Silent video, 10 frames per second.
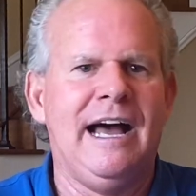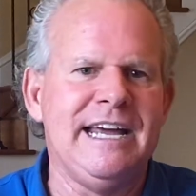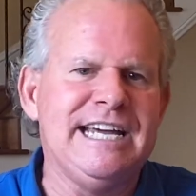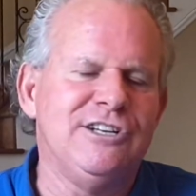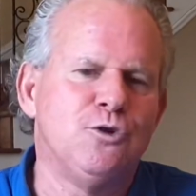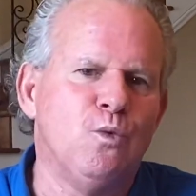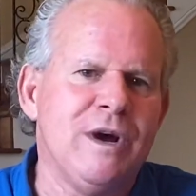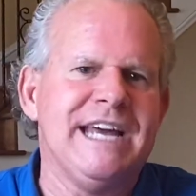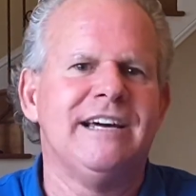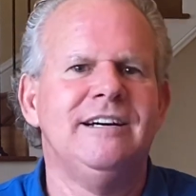each
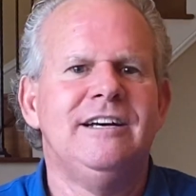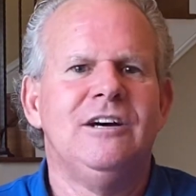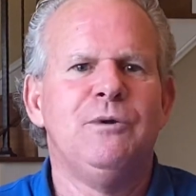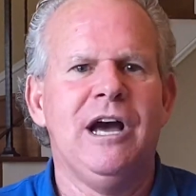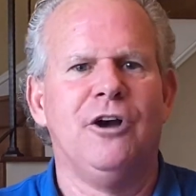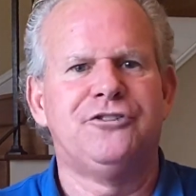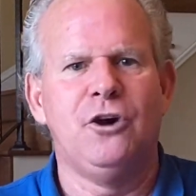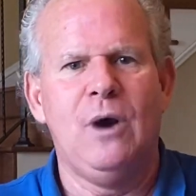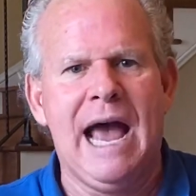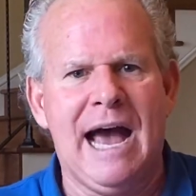week. We
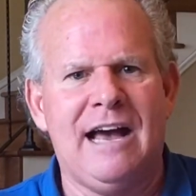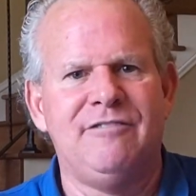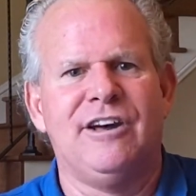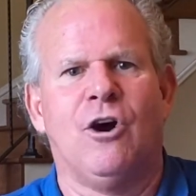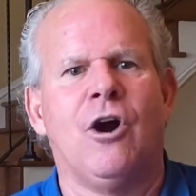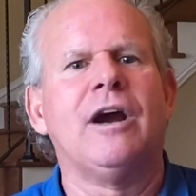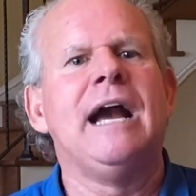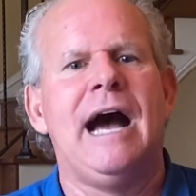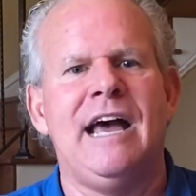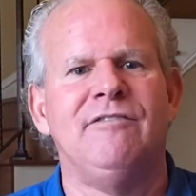also have an
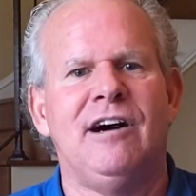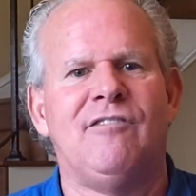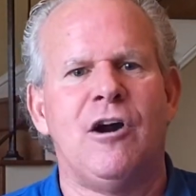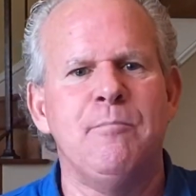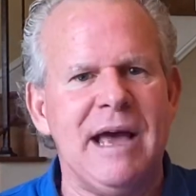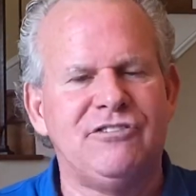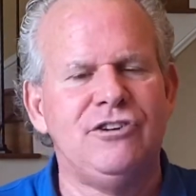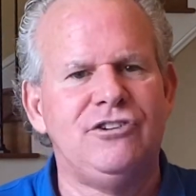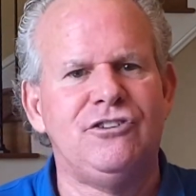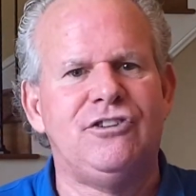archive of our
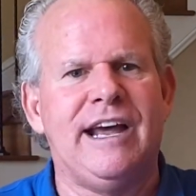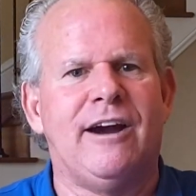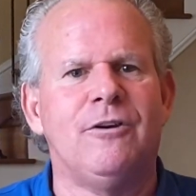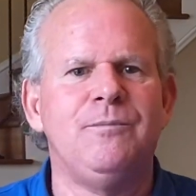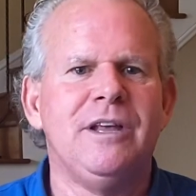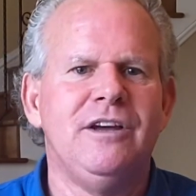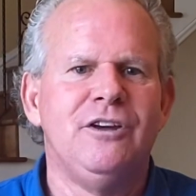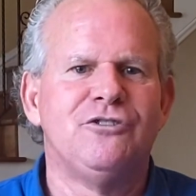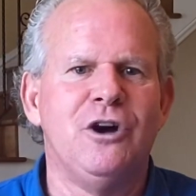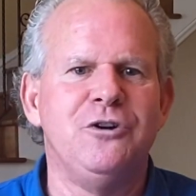messages there,
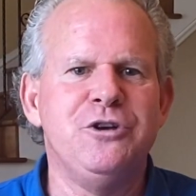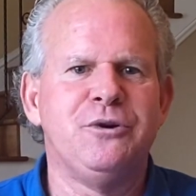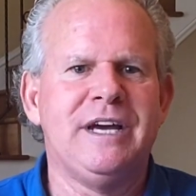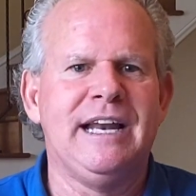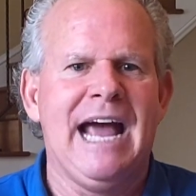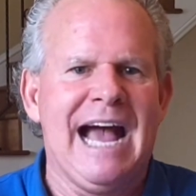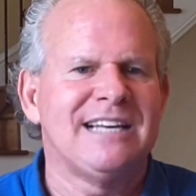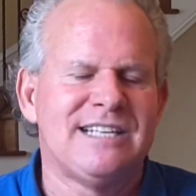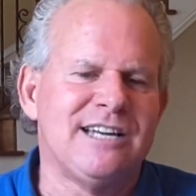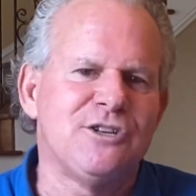so you can
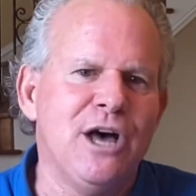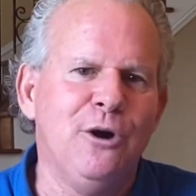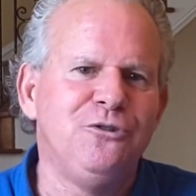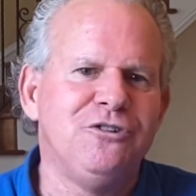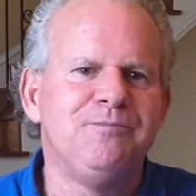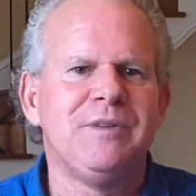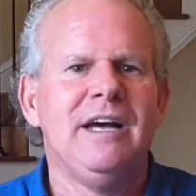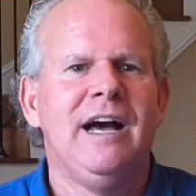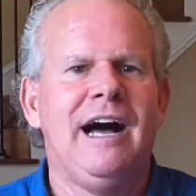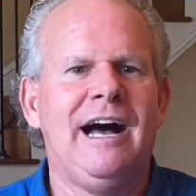access those.
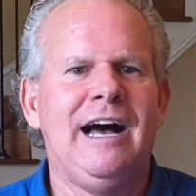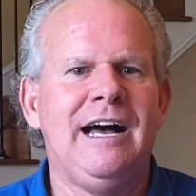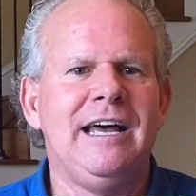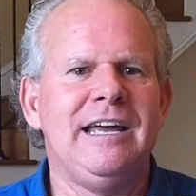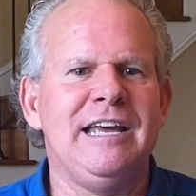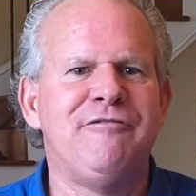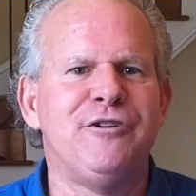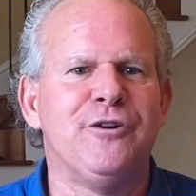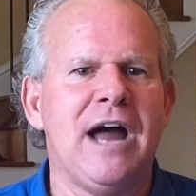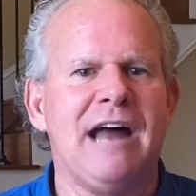If
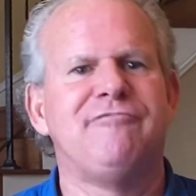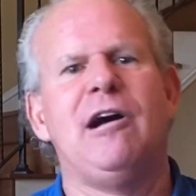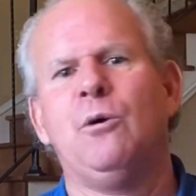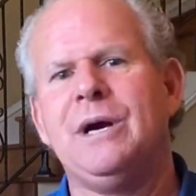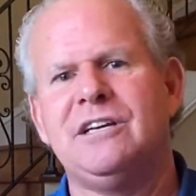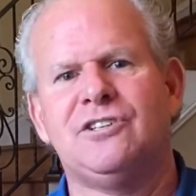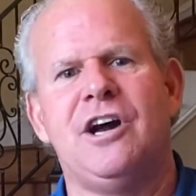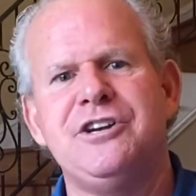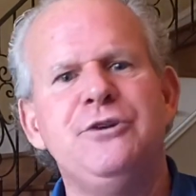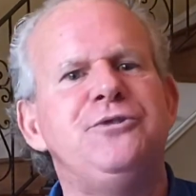you're not following us
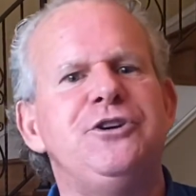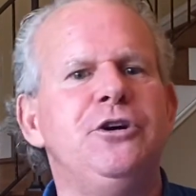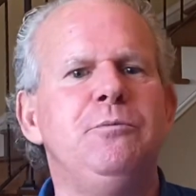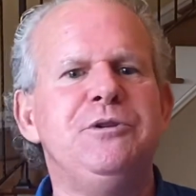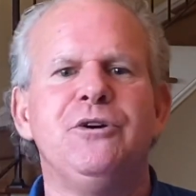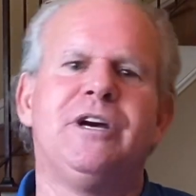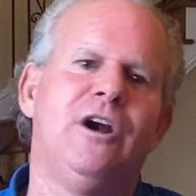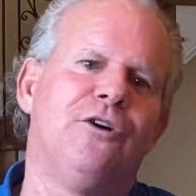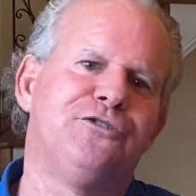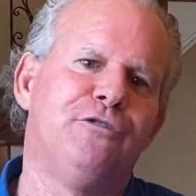on YouTube, you can
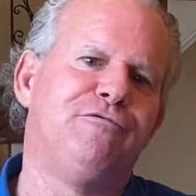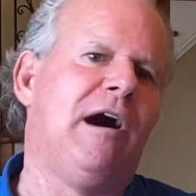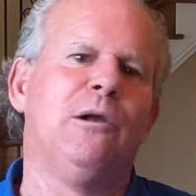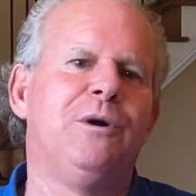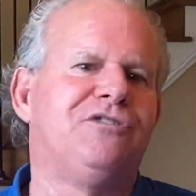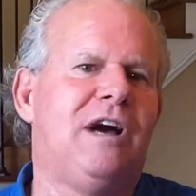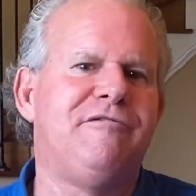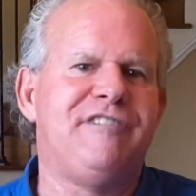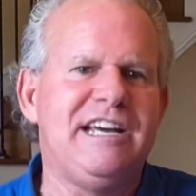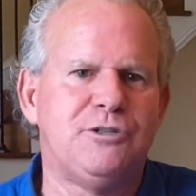also follow us on
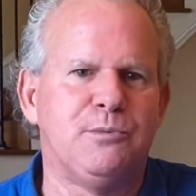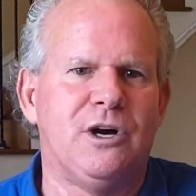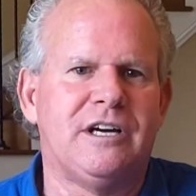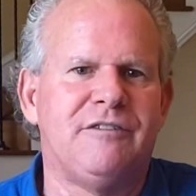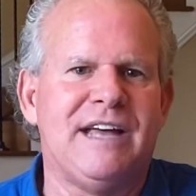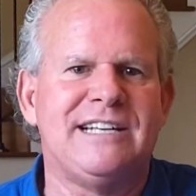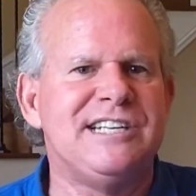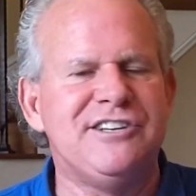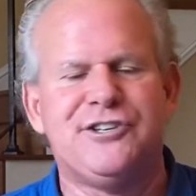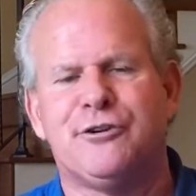Facebook if that's
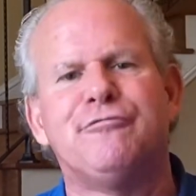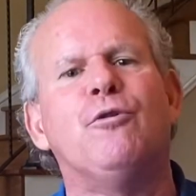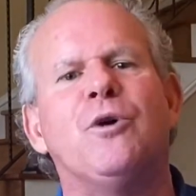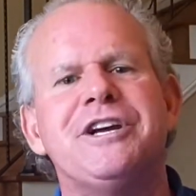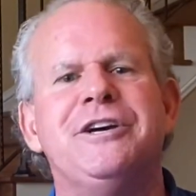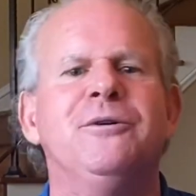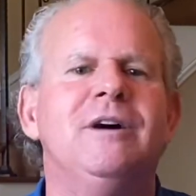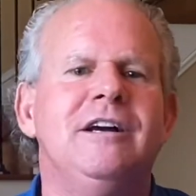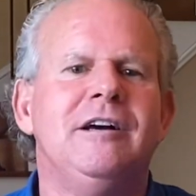easier for you.